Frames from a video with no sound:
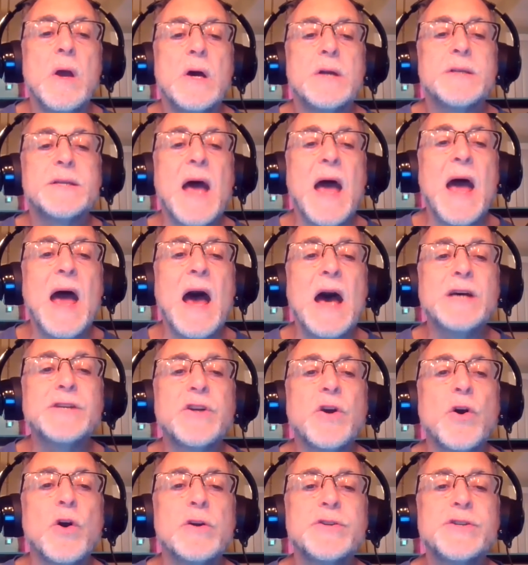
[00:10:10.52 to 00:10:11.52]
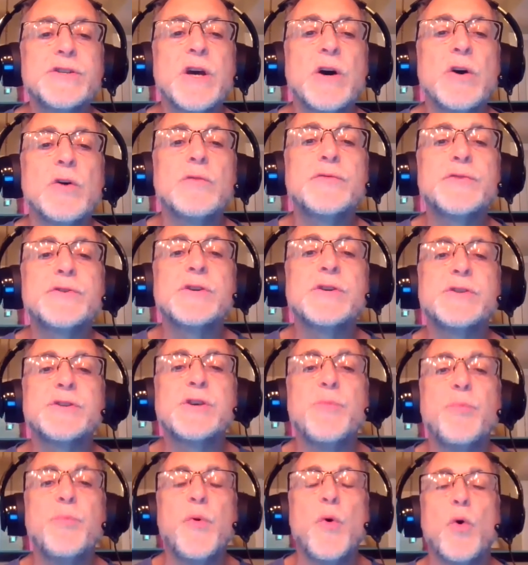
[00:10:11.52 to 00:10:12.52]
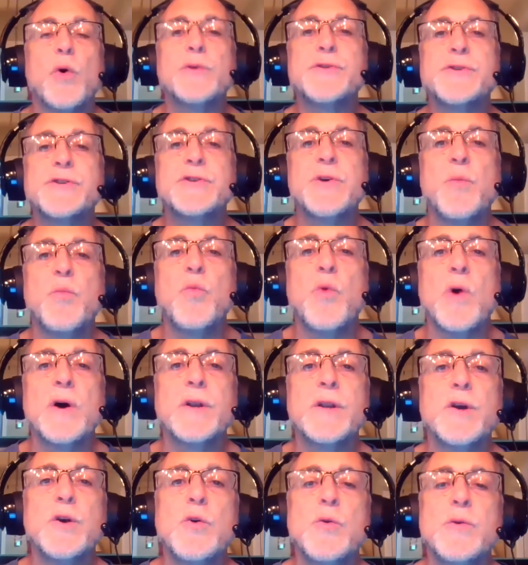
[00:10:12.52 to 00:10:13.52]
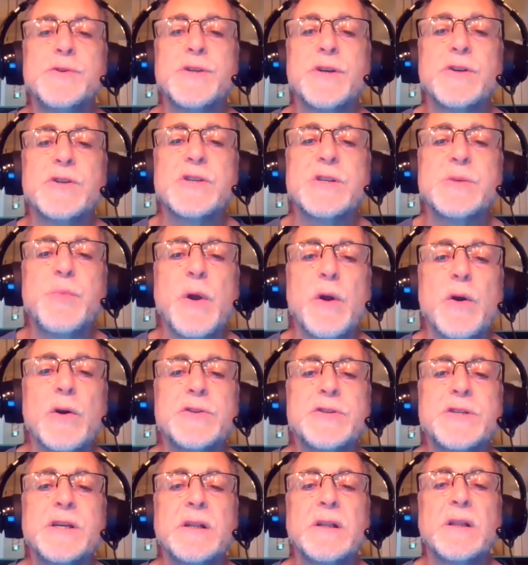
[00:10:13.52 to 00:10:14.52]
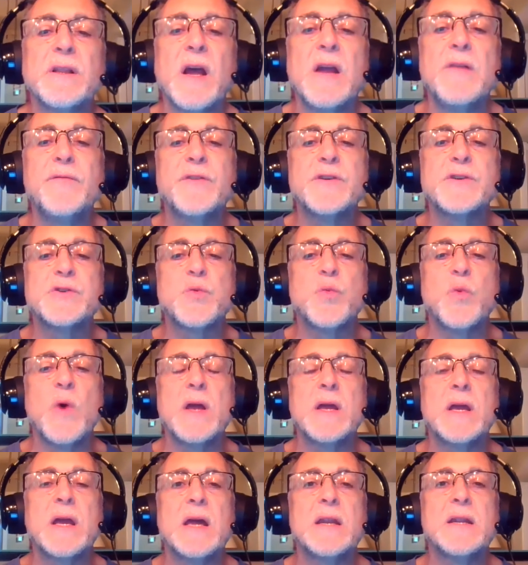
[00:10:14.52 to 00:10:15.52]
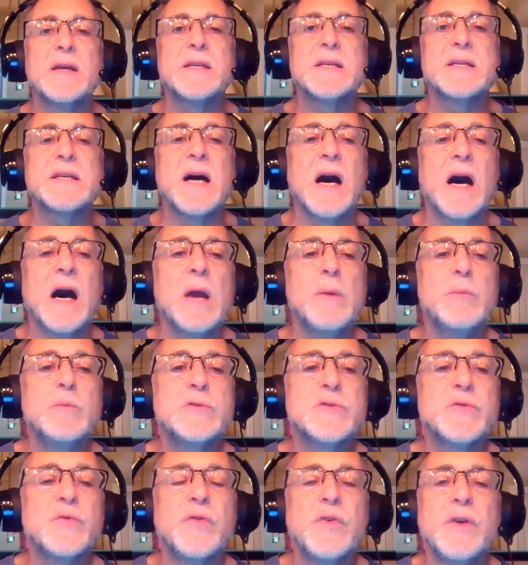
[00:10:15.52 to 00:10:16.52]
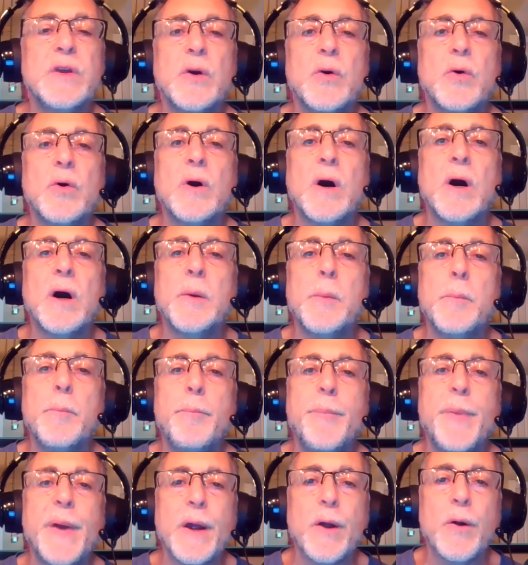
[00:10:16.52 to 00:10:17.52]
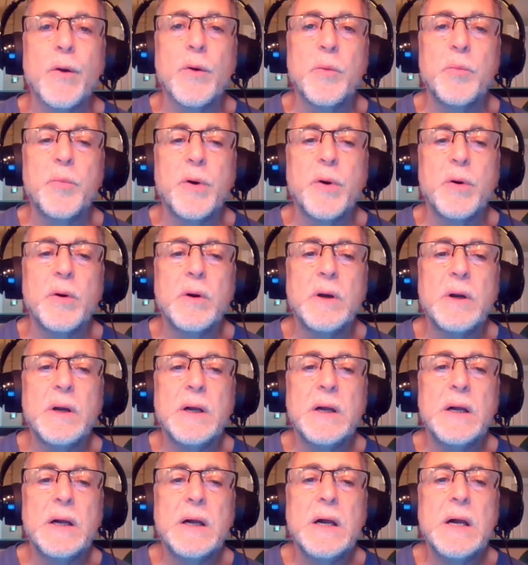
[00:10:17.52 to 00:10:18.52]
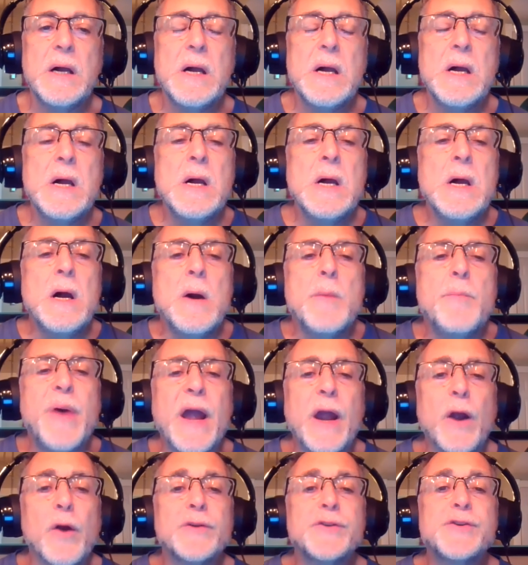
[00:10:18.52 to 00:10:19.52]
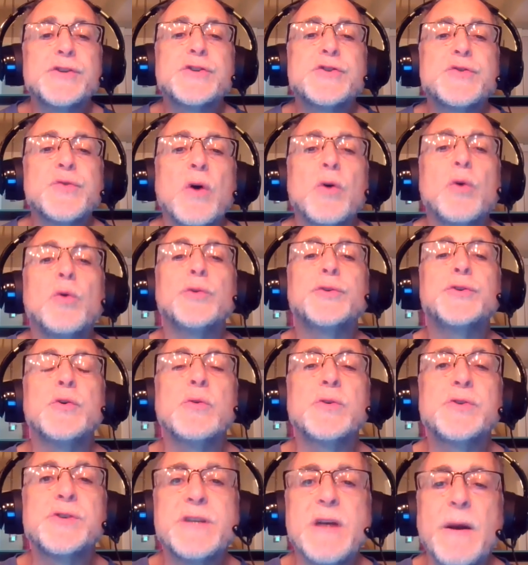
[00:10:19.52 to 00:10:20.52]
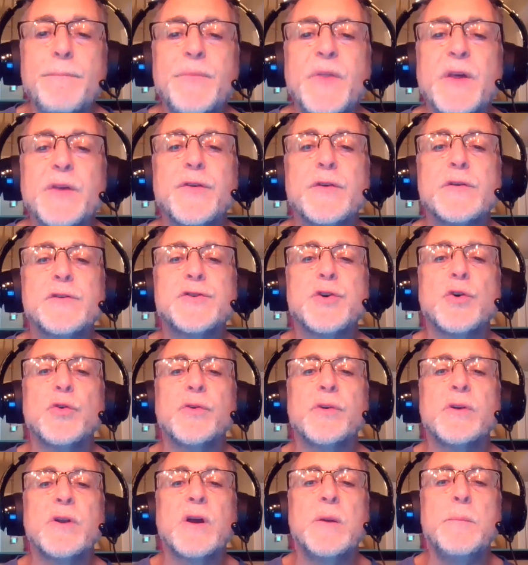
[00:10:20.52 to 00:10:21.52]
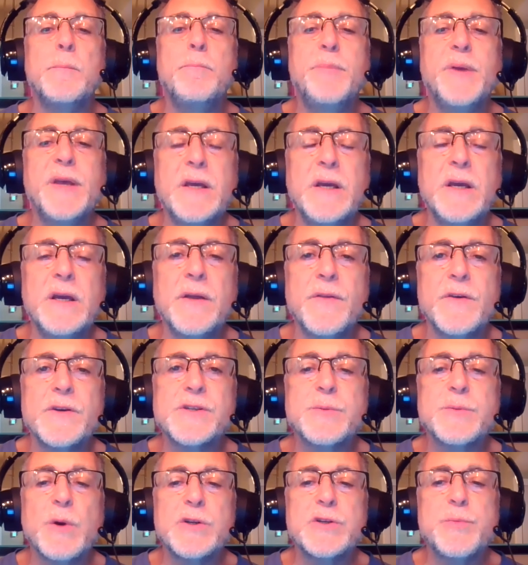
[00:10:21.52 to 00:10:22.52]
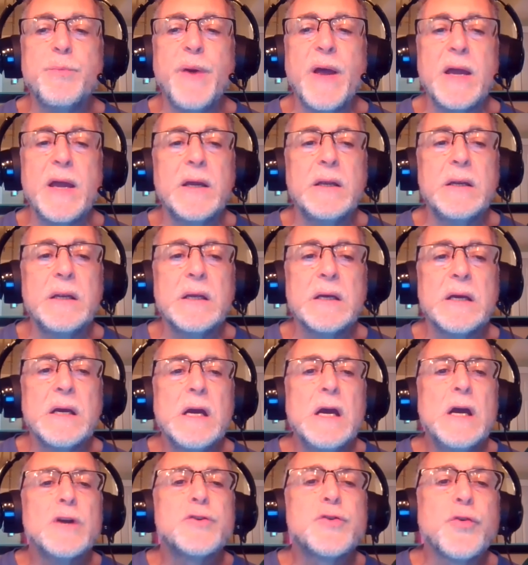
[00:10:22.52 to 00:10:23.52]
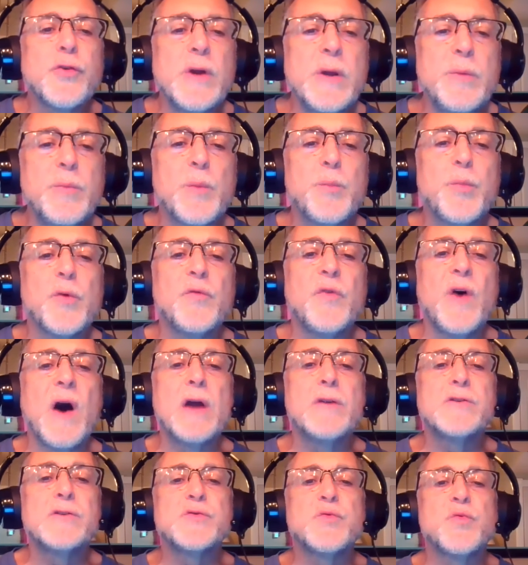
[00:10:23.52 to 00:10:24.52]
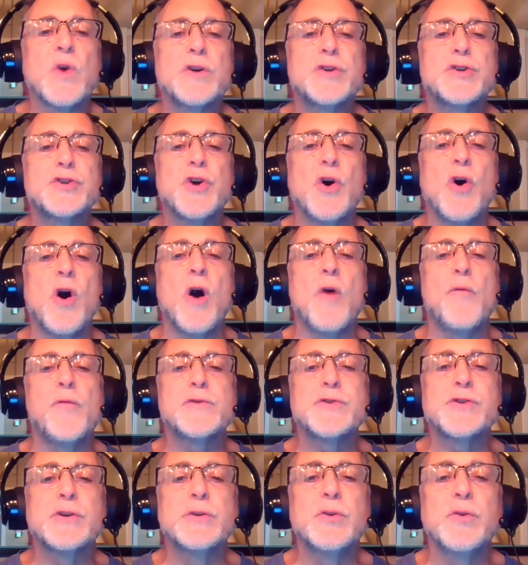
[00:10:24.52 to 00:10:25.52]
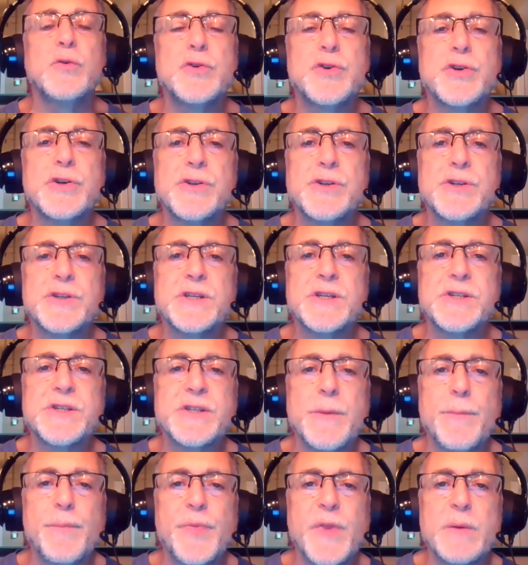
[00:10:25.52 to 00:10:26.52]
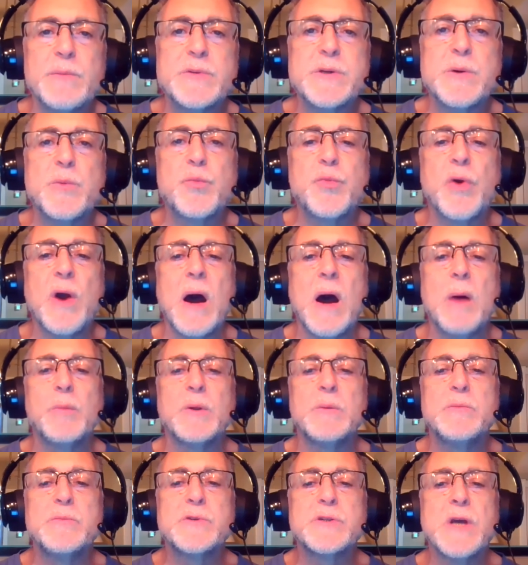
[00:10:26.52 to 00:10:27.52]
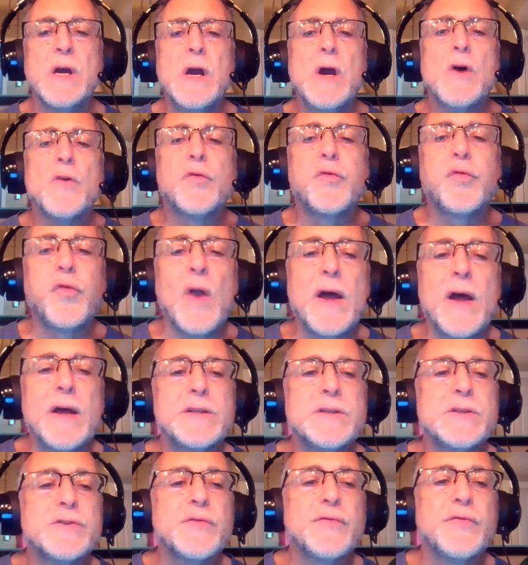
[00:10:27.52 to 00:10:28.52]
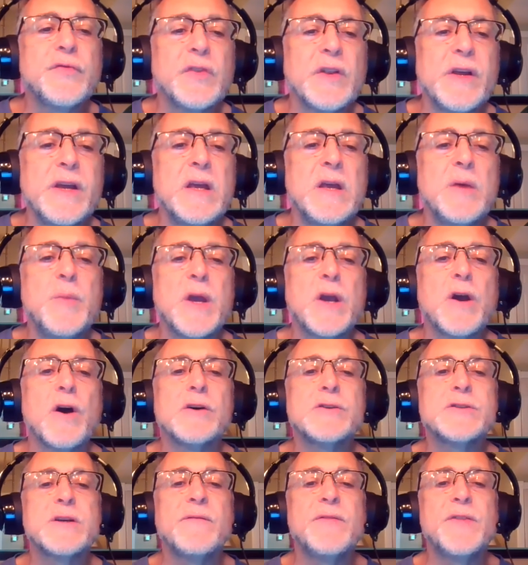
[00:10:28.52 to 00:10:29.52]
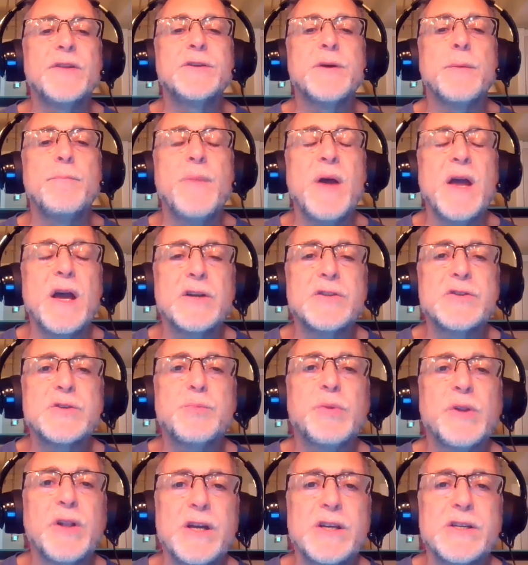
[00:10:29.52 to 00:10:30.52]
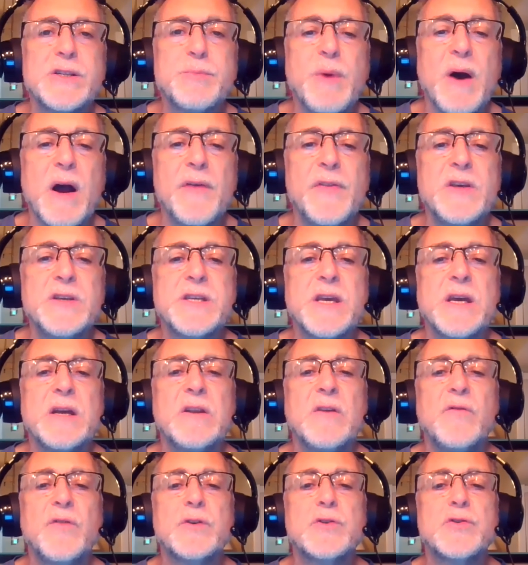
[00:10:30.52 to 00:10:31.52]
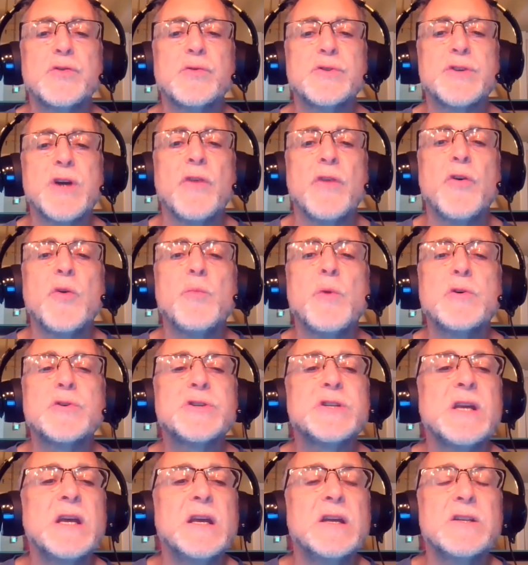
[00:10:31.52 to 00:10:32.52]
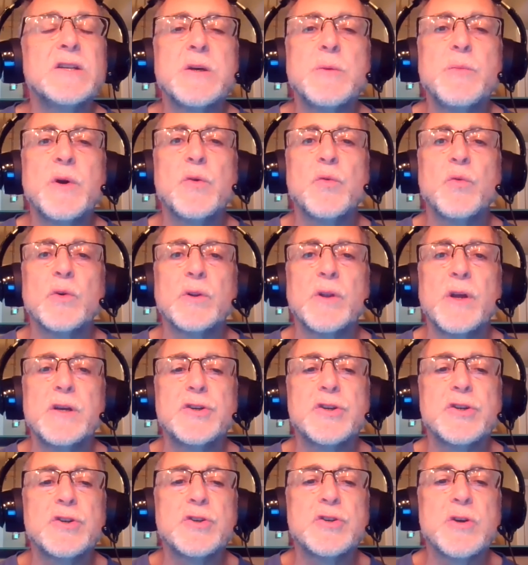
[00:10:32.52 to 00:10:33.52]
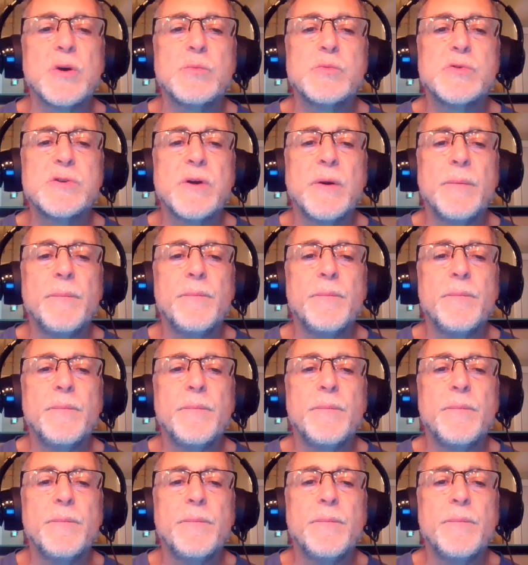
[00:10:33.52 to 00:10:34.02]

To ask ourselves to support someone who is experiencing life this way can at times feel unbearable. Parents struggle to accept that their children can be in this much pain. Treatment providers rush to offer solutions to symptoms and problems. Friends flee because of the demands placed by these individuals on their most intimate relationships.